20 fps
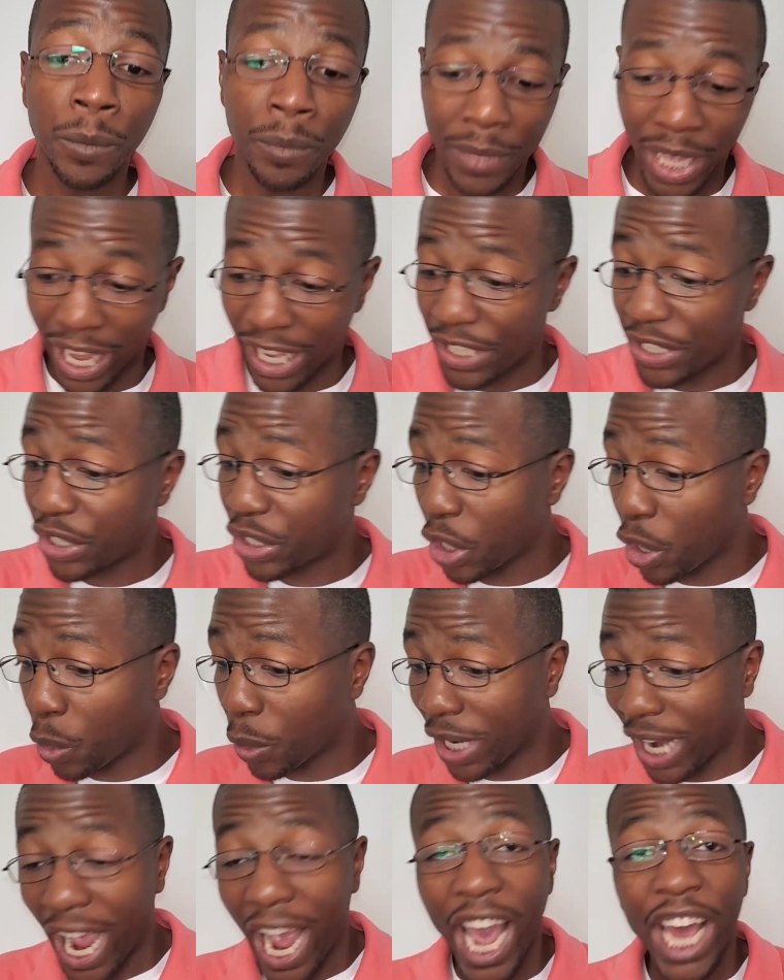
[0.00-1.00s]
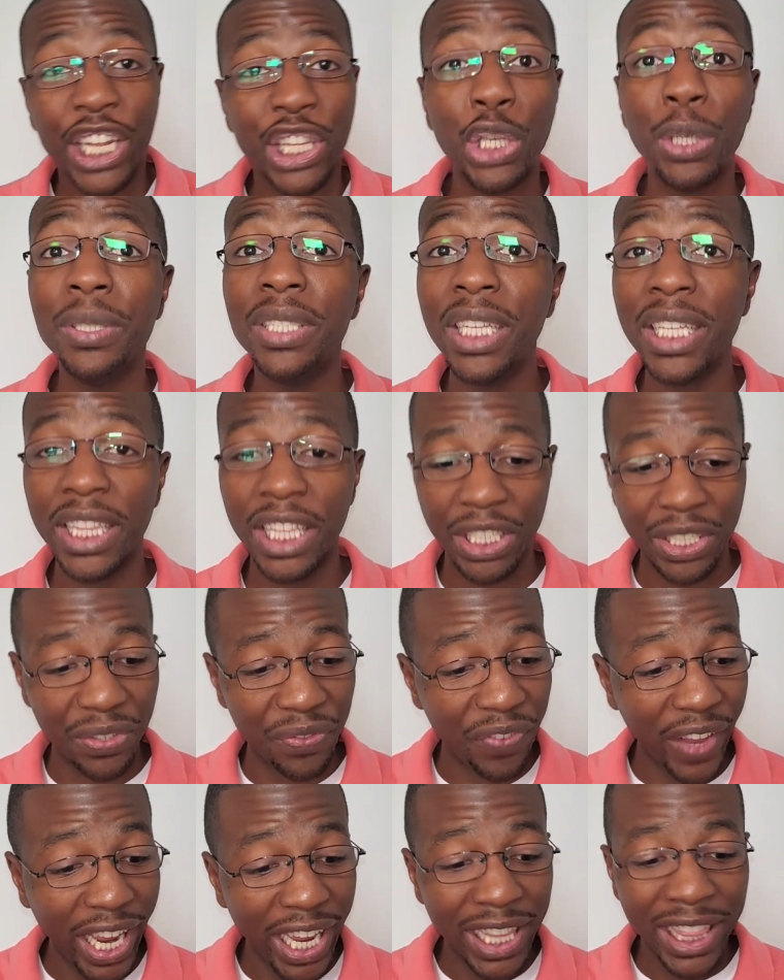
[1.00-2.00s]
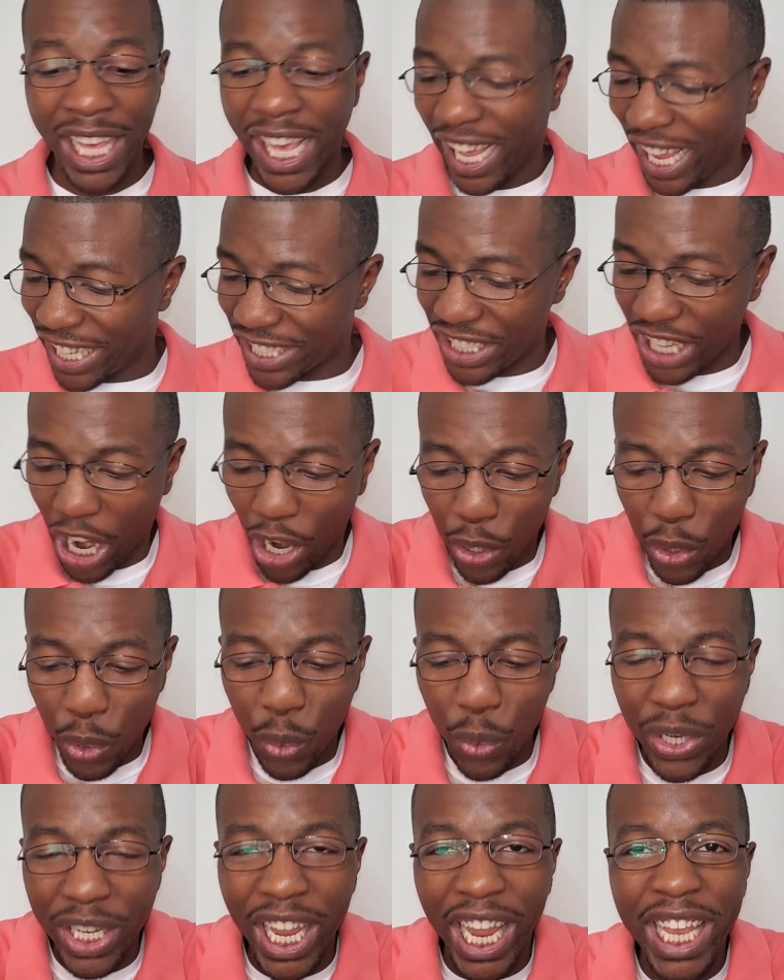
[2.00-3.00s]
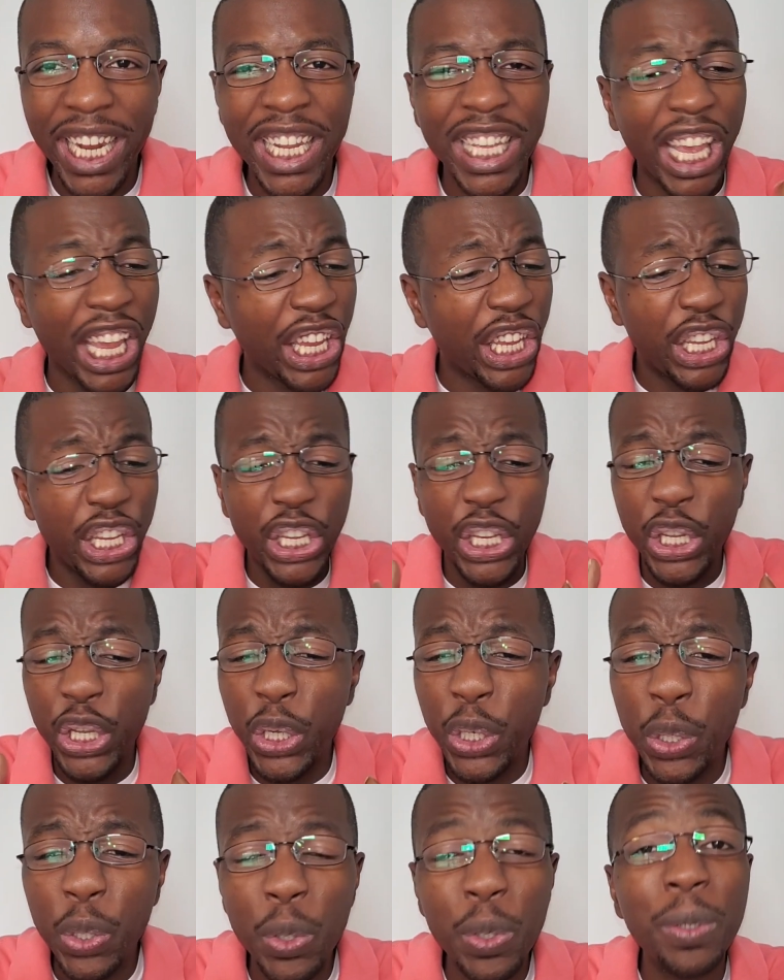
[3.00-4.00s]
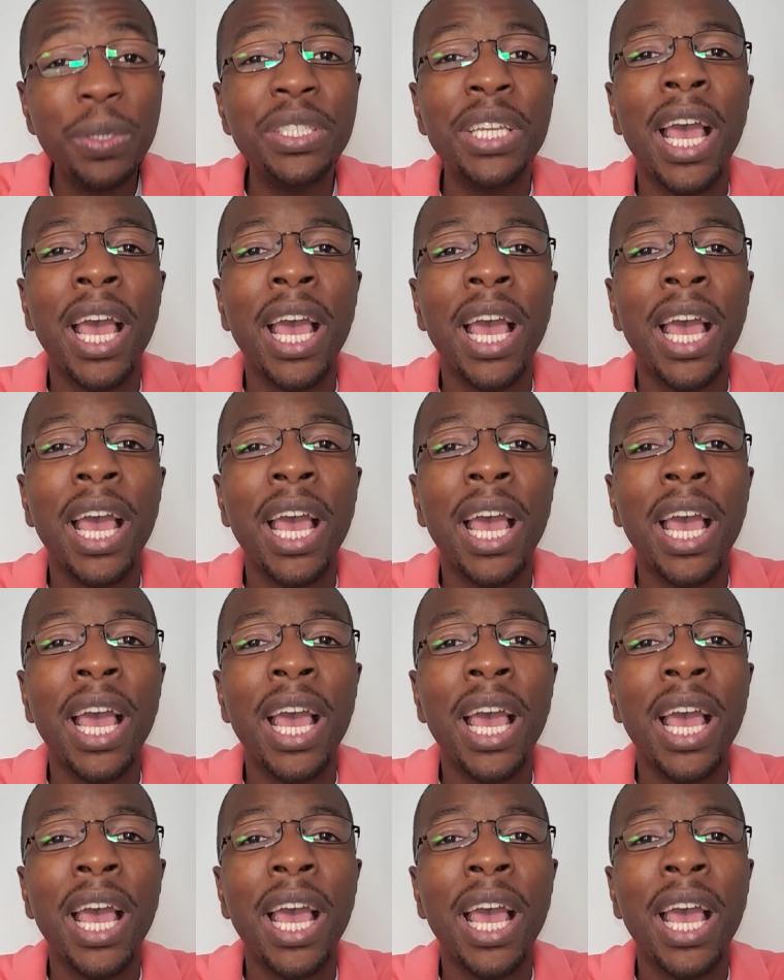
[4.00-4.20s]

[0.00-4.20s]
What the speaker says: And so God, using this faith, is now creating a huge